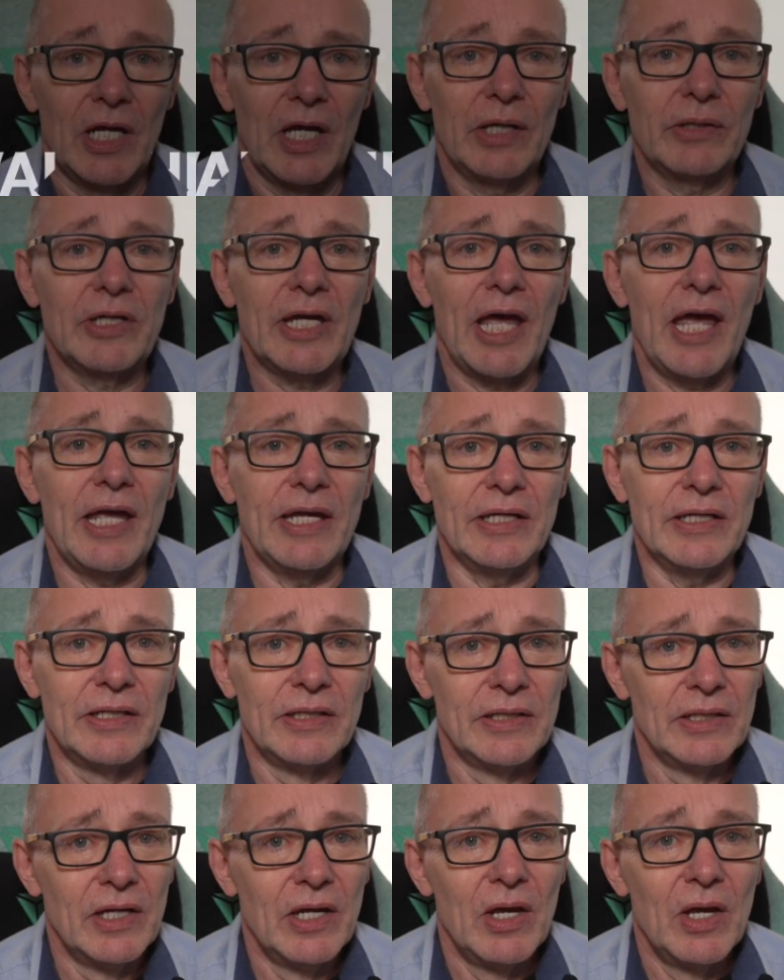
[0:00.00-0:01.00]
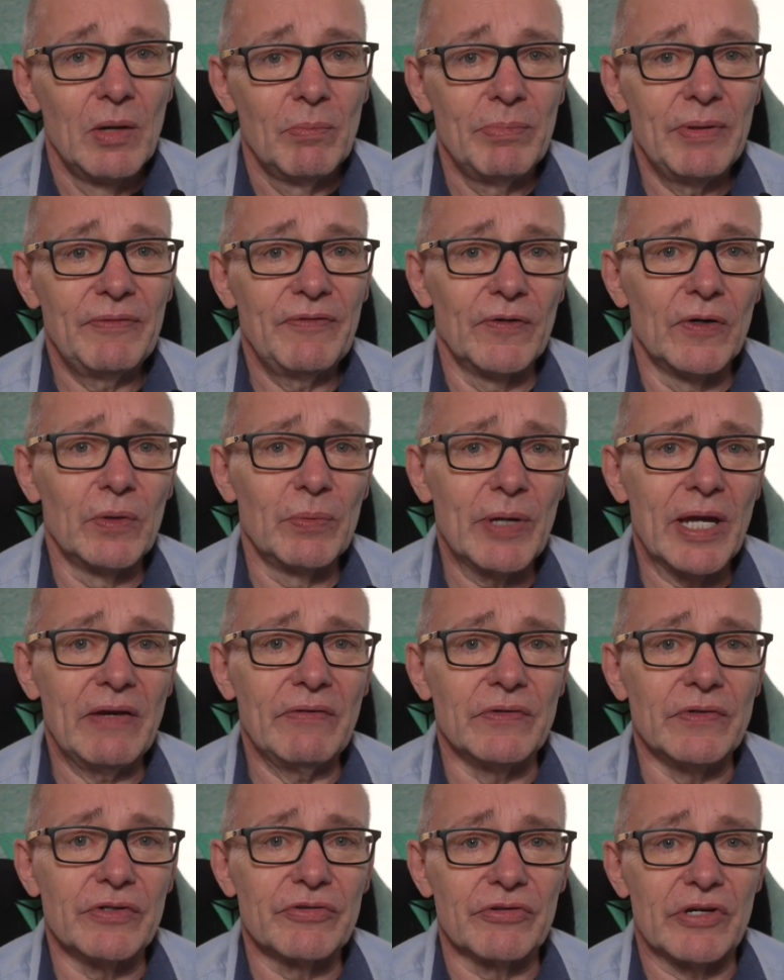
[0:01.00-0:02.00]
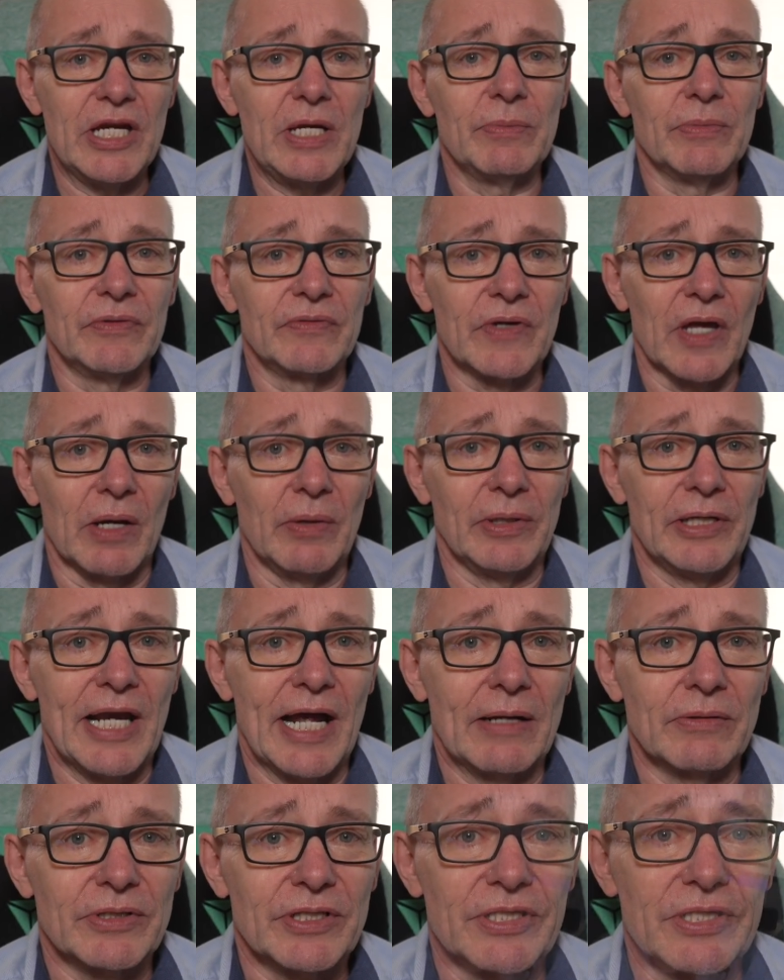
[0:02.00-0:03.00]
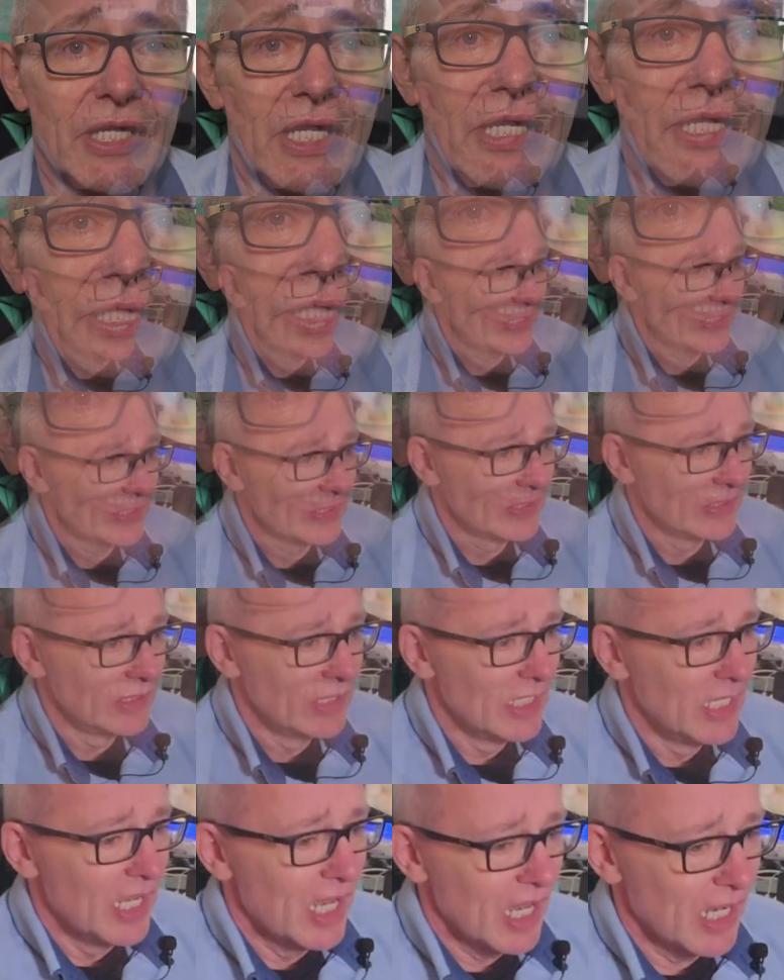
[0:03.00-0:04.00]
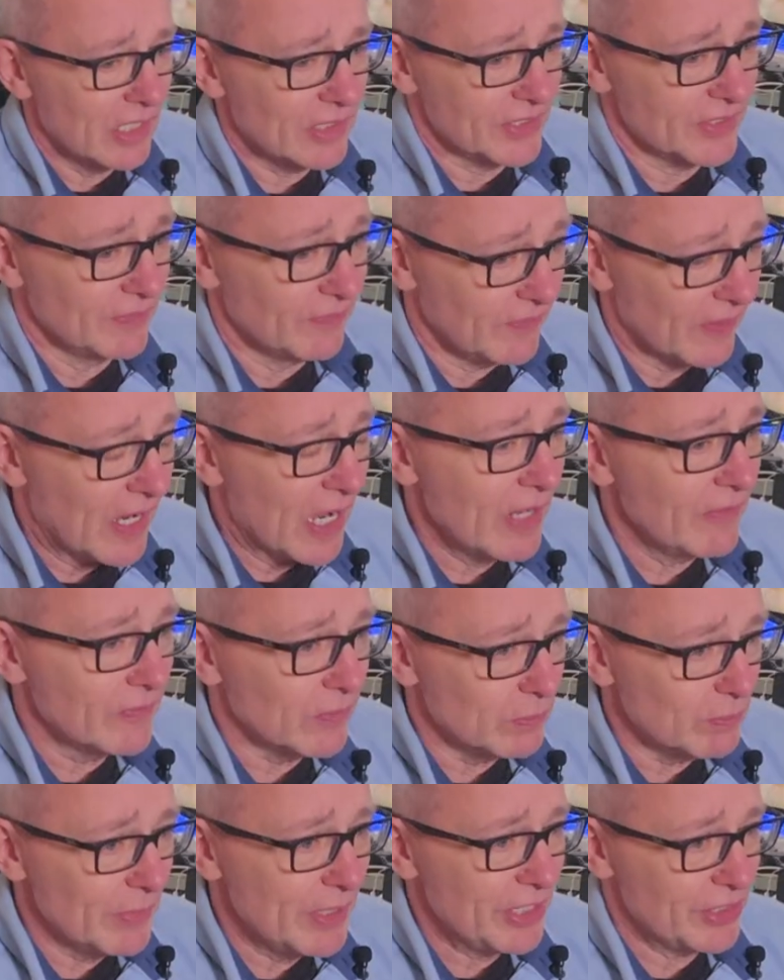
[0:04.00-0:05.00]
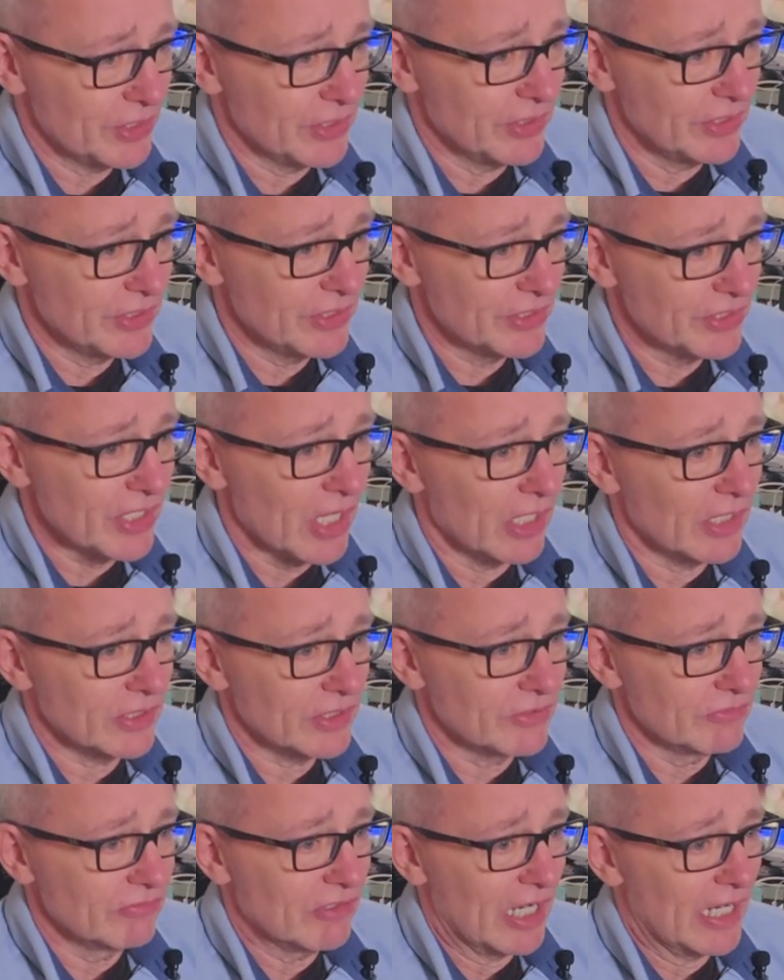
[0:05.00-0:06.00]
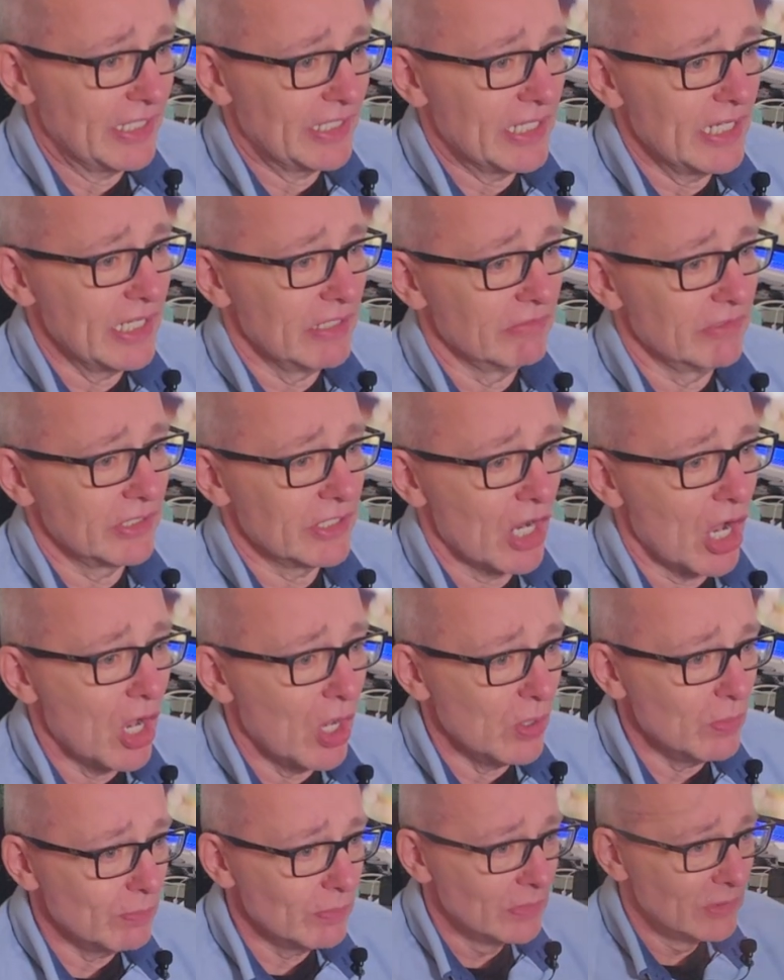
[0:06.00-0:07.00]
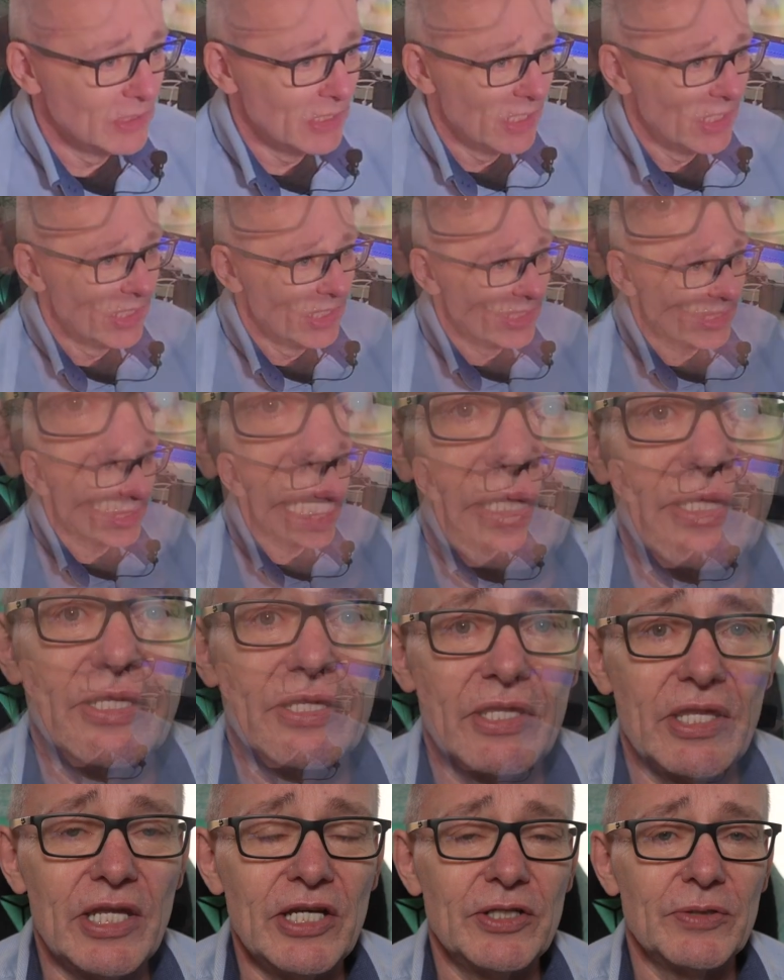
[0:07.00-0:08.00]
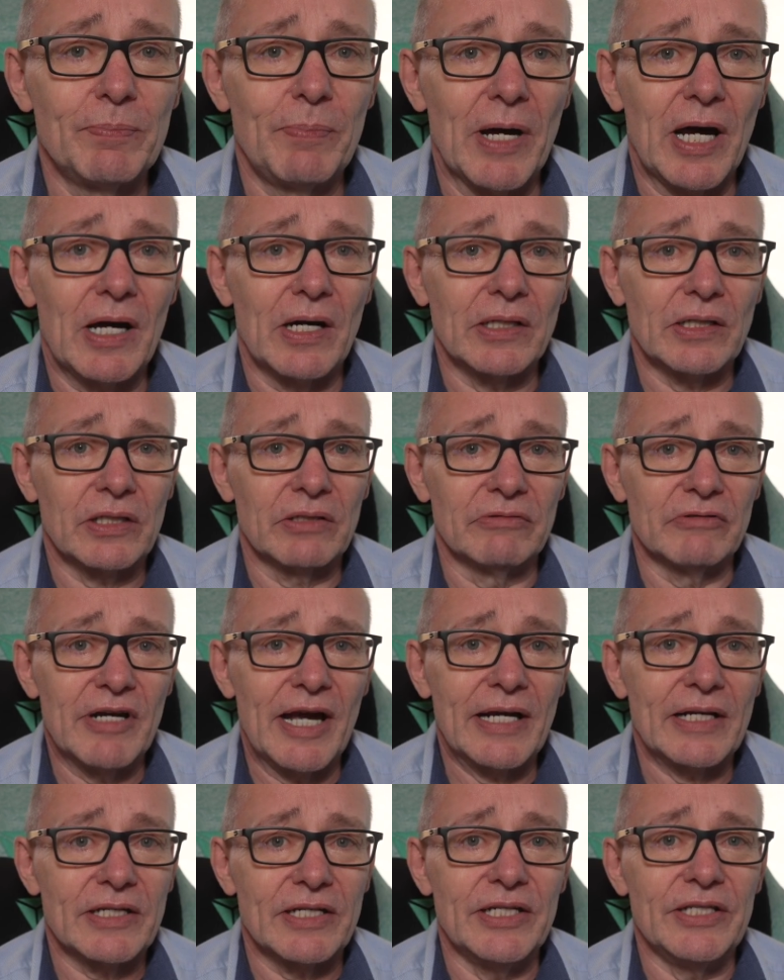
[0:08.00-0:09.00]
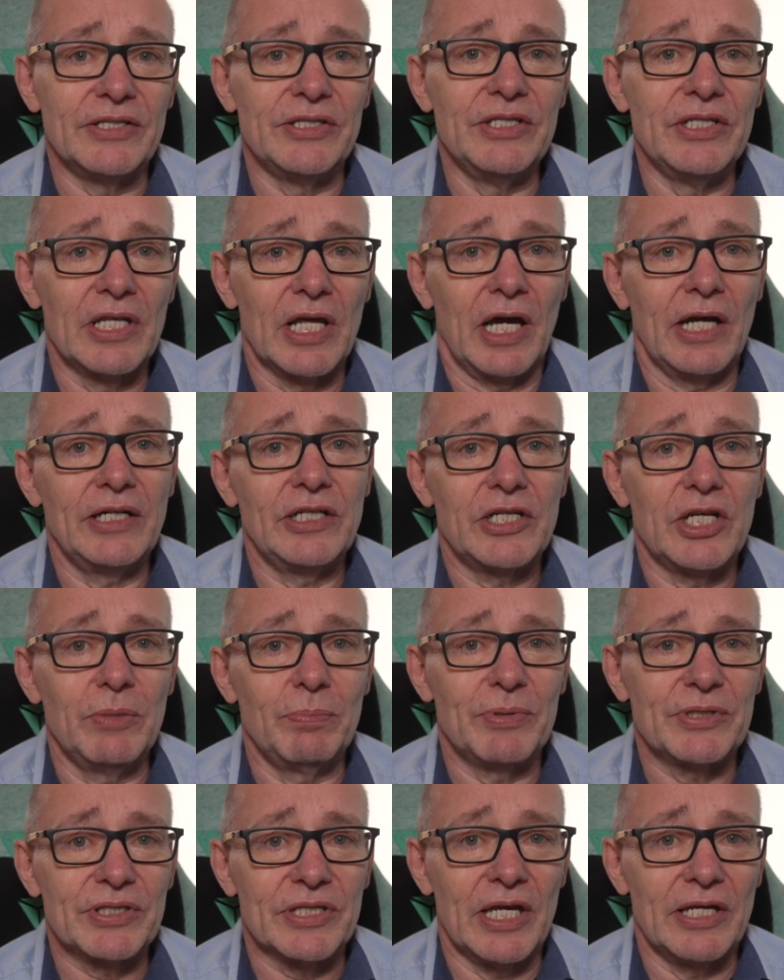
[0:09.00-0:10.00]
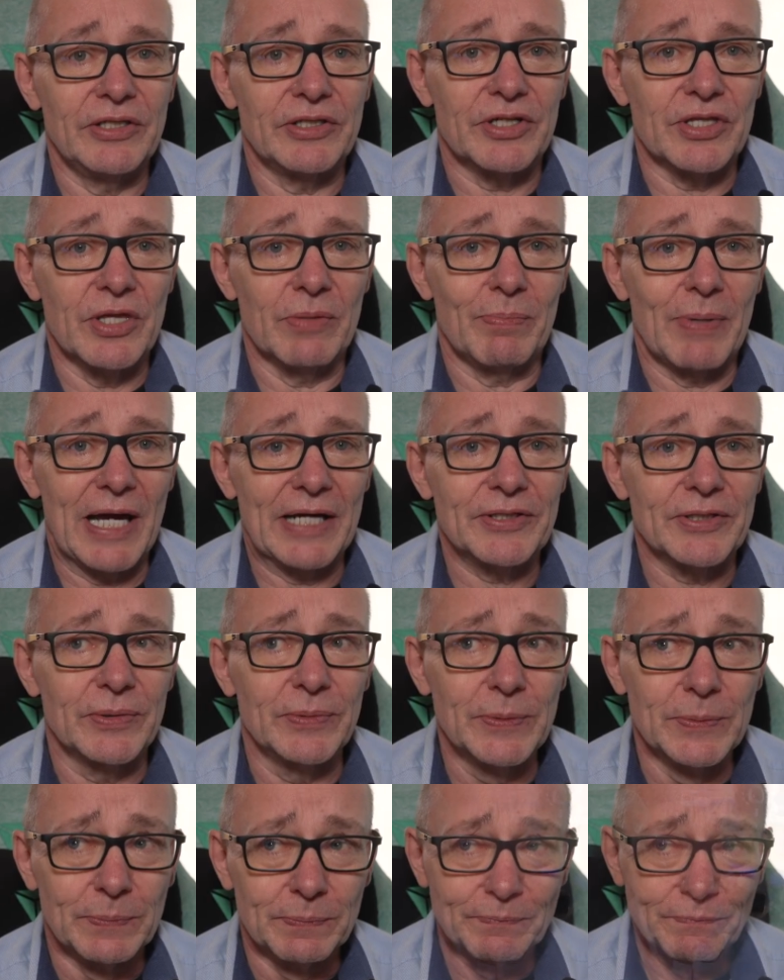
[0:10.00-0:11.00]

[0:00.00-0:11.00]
Okay, before we even dream of going outside, our survival mission starts right here at home. Getting this part correct is 90% of the battle,